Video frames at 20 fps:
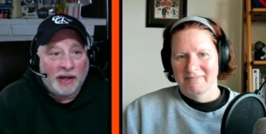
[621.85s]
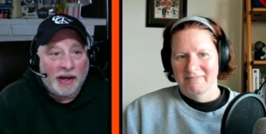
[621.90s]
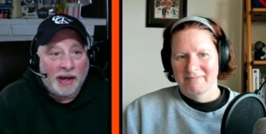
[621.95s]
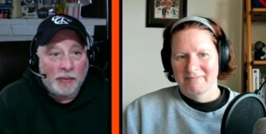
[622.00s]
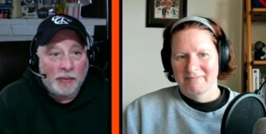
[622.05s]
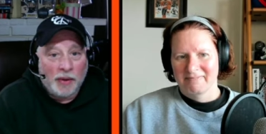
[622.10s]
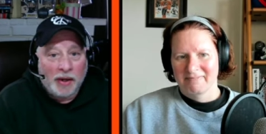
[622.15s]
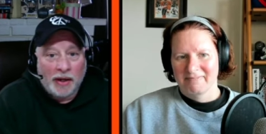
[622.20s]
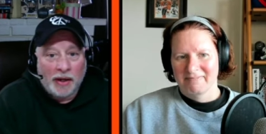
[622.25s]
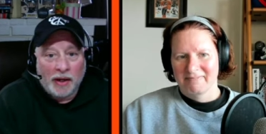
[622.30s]
Speaker 1: a
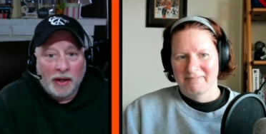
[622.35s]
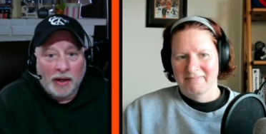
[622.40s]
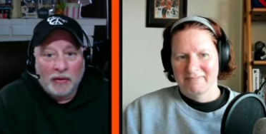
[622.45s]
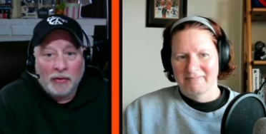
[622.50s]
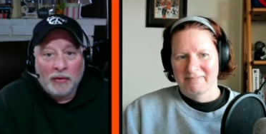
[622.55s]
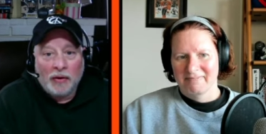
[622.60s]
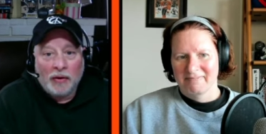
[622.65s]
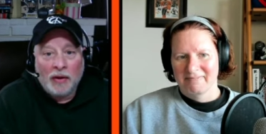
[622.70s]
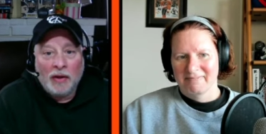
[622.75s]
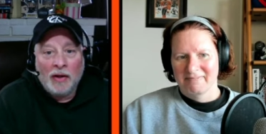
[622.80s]
game
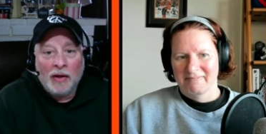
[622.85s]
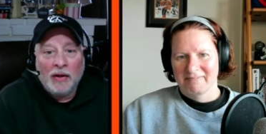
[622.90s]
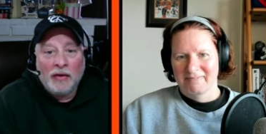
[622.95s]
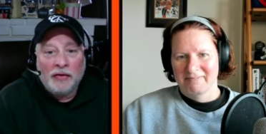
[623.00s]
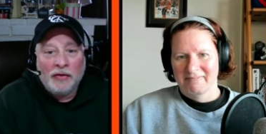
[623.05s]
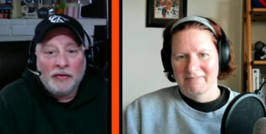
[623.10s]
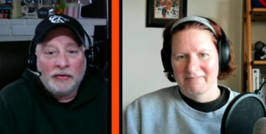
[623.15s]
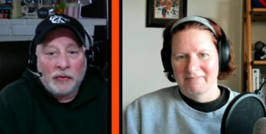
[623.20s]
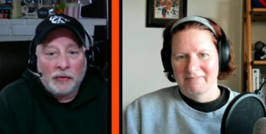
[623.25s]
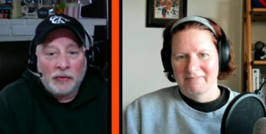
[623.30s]
anyhow.
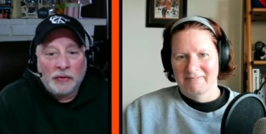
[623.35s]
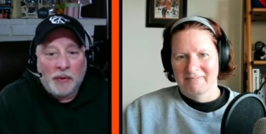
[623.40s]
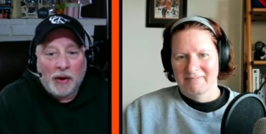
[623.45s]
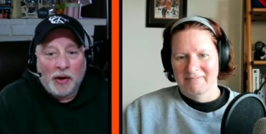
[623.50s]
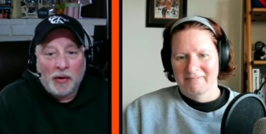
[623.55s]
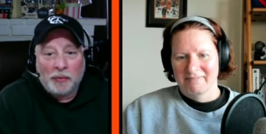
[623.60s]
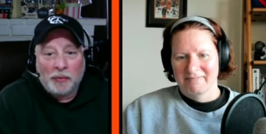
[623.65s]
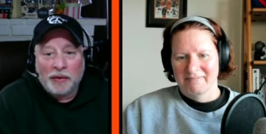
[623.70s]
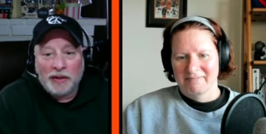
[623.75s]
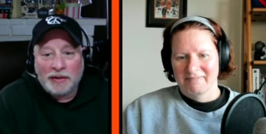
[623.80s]
So his
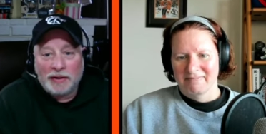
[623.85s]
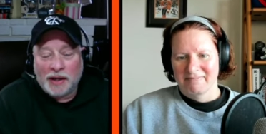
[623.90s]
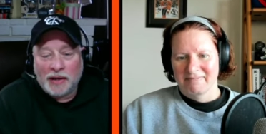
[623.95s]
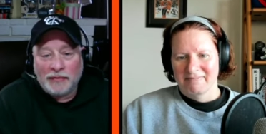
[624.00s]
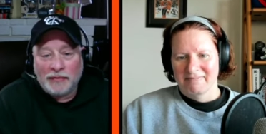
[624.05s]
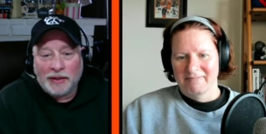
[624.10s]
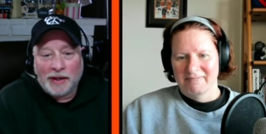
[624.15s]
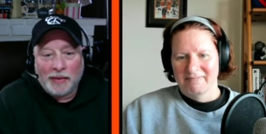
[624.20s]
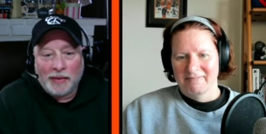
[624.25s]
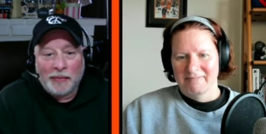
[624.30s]
power play
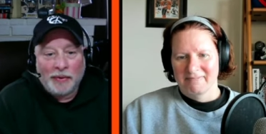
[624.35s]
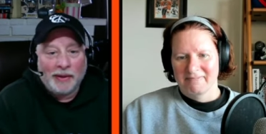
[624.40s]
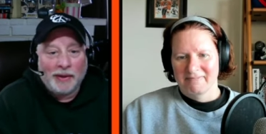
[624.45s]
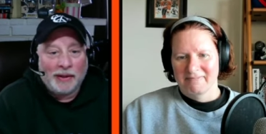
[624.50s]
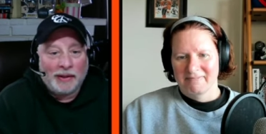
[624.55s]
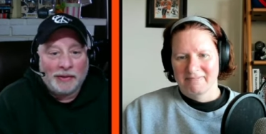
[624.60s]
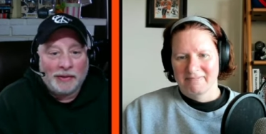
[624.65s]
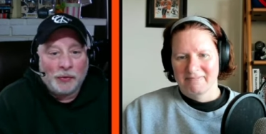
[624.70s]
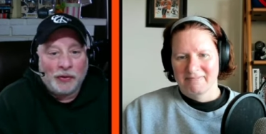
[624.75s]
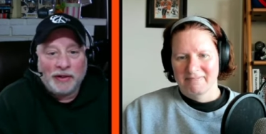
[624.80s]
time's got to be
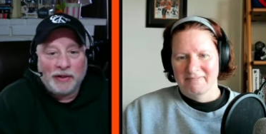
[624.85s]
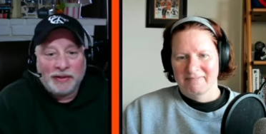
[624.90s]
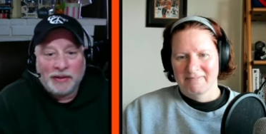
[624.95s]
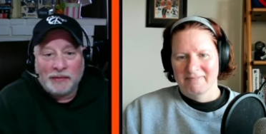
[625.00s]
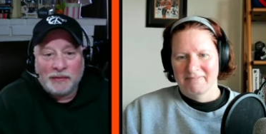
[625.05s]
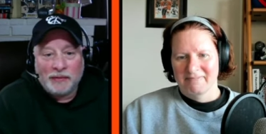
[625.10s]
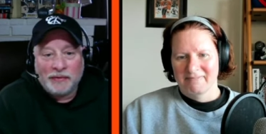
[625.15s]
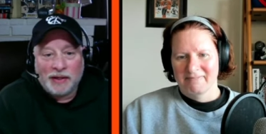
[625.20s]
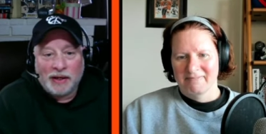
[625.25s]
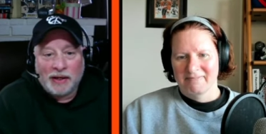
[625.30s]
like 20
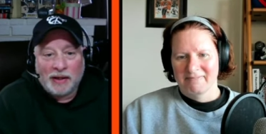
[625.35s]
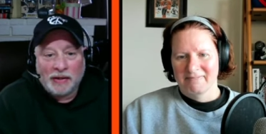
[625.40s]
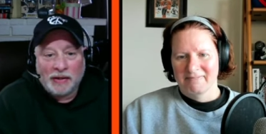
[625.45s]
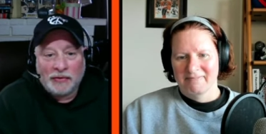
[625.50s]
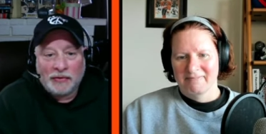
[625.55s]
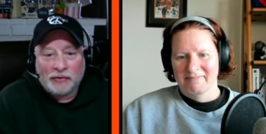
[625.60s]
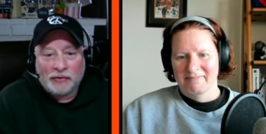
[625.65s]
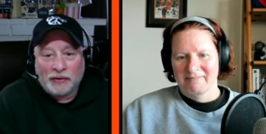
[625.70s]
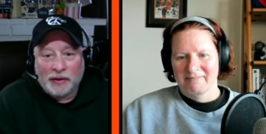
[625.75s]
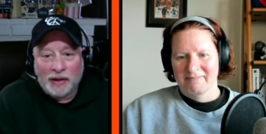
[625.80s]
something
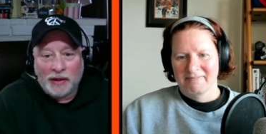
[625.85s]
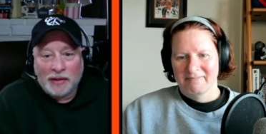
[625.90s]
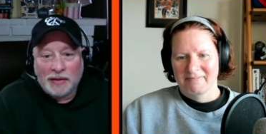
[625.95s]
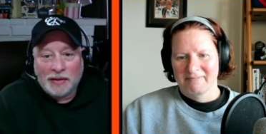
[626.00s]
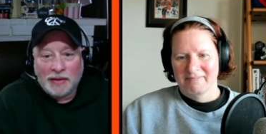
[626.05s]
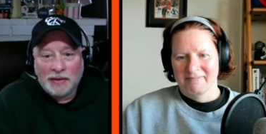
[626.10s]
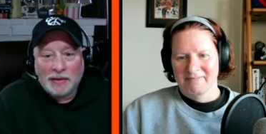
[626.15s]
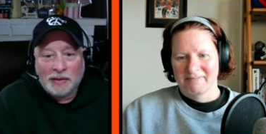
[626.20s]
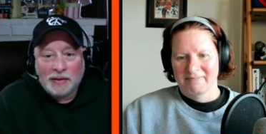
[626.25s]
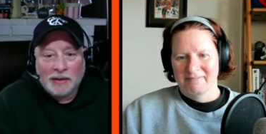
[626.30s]
seconds or
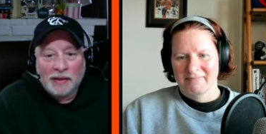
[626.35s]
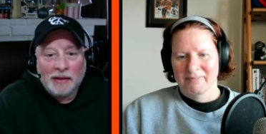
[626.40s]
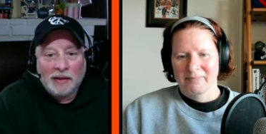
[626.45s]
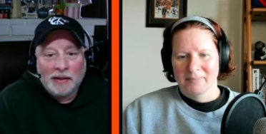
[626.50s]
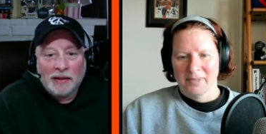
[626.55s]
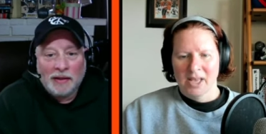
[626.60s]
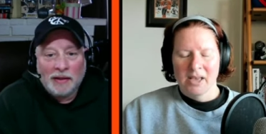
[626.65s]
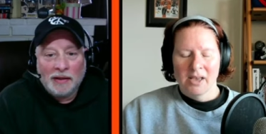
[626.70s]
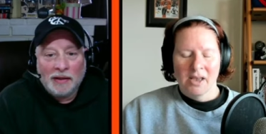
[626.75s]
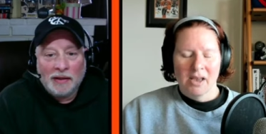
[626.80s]
less
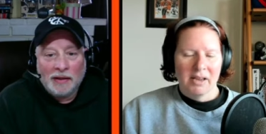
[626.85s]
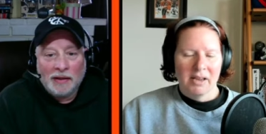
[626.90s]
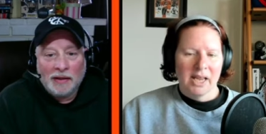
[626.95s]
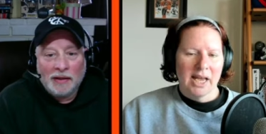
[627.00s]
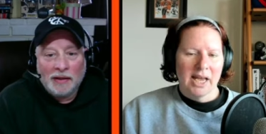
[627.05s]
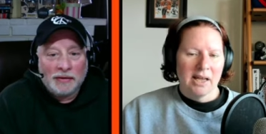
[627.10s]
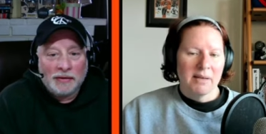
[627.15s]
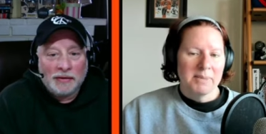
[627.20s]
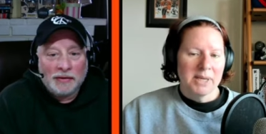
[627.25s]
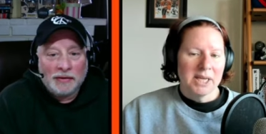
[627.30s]
because he's not.
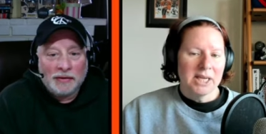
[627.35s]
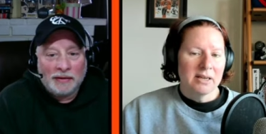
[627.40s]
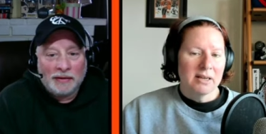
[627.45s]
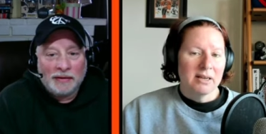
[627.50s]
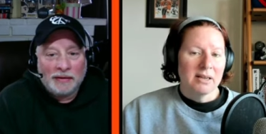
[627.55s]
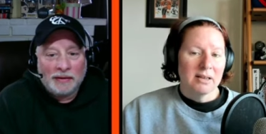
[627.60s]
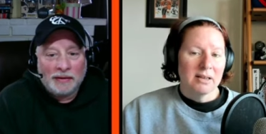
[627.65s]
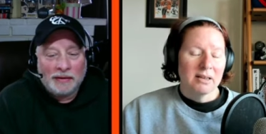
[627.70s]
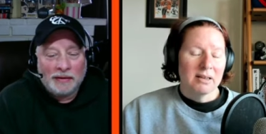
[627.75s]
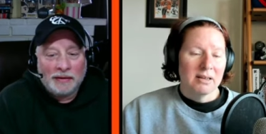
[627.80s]
Yeah, I
Speaker 2: mean,
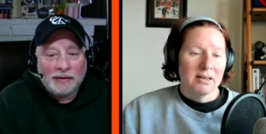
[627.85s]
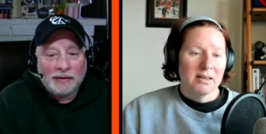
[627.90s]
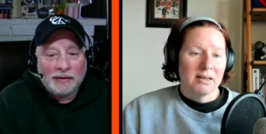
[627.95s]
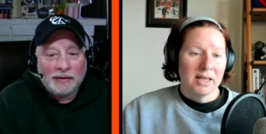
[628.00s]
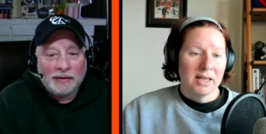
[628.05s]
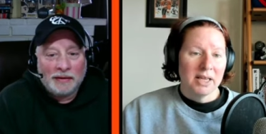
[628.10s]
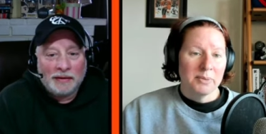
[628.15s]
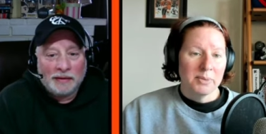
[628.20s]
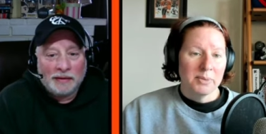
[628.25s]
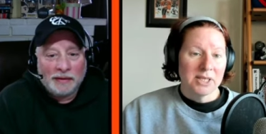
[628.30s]

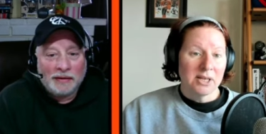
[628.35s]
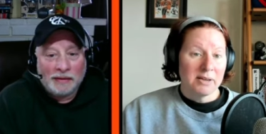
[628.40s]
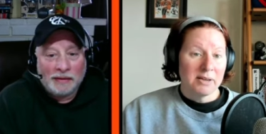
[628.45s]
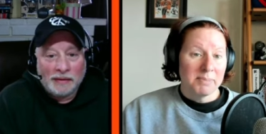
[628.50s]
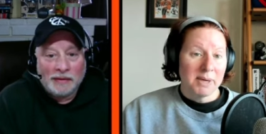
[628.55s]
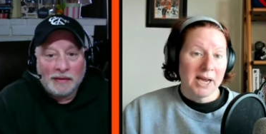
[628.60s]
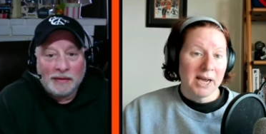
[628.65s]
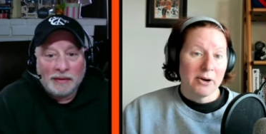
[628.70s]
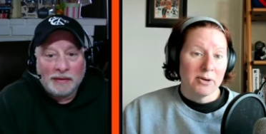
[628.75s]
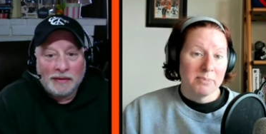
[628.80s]
he was on
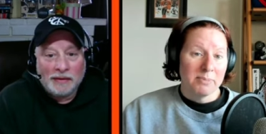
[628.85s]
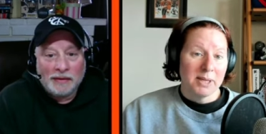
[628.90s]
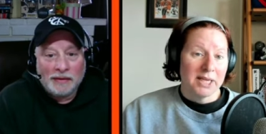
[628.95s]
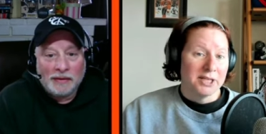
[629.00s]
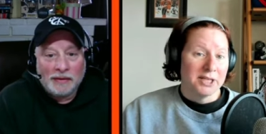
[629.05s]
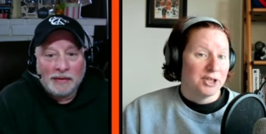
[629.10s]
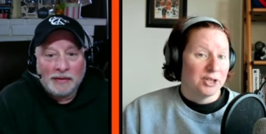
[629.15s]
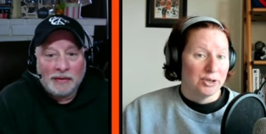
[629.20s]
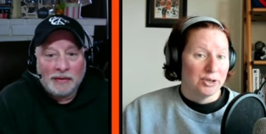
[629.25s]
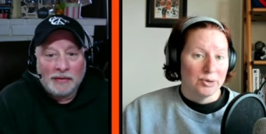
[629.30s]
power play
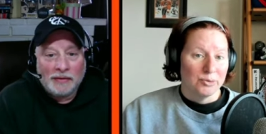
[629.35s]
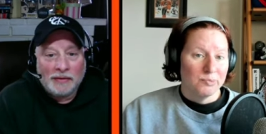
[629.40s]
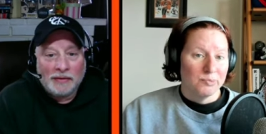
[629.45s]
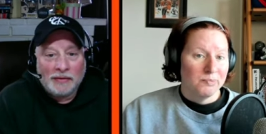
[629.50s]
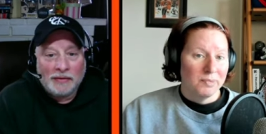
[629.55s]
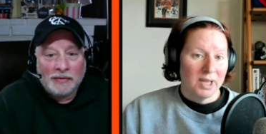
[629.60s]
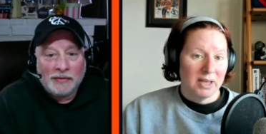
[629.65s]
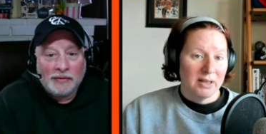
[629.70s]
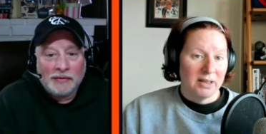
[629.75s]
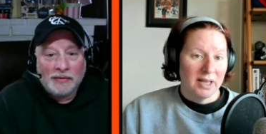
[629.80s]
too
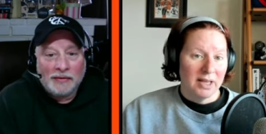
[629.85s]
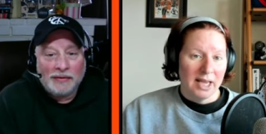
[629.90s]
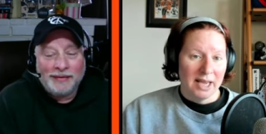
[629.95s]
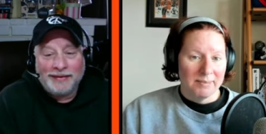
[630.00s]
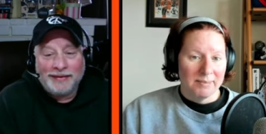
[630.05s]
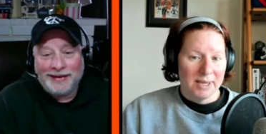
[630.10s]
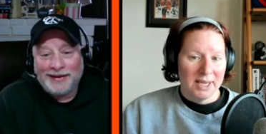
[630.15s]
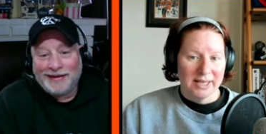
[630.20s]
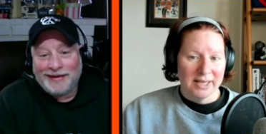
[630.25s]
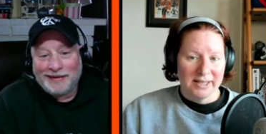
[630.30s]
in the
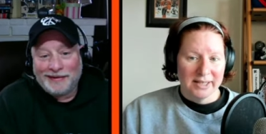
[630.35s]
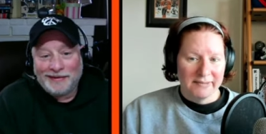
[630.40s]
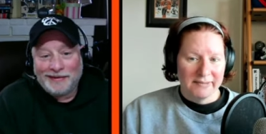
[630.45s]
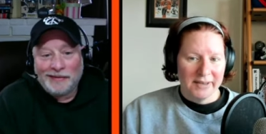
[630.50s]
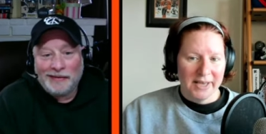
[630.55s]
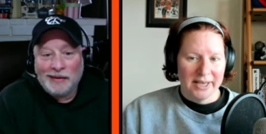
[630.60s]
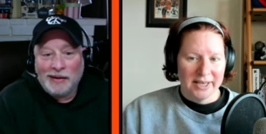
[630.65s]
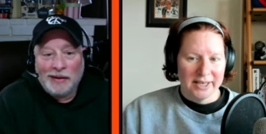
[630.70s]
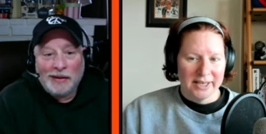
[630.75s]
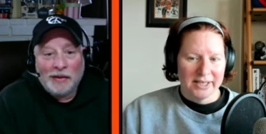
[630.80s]
game yeah. against
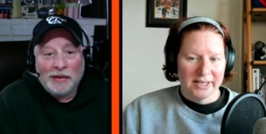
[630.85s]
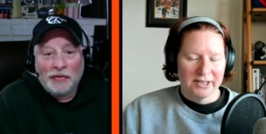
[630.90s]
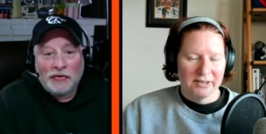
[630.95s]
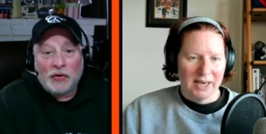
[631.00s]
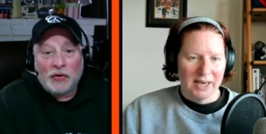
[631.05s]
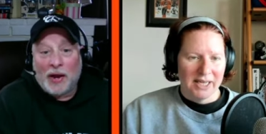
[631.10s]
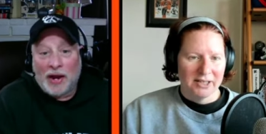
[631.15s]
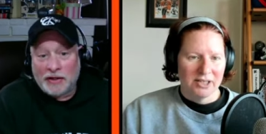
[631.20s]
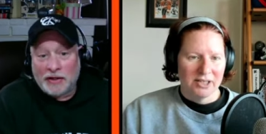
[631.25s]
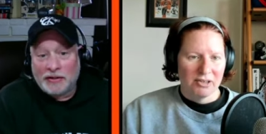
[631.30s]
Vegas.
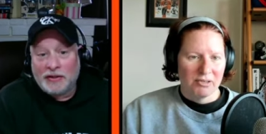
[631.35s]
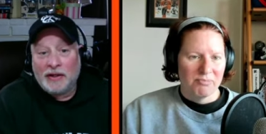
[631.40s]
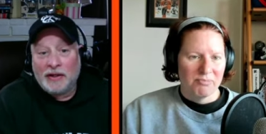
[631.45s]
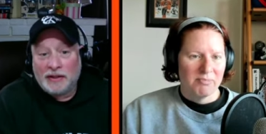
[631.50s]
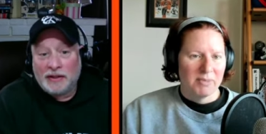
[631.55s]
So right? as so an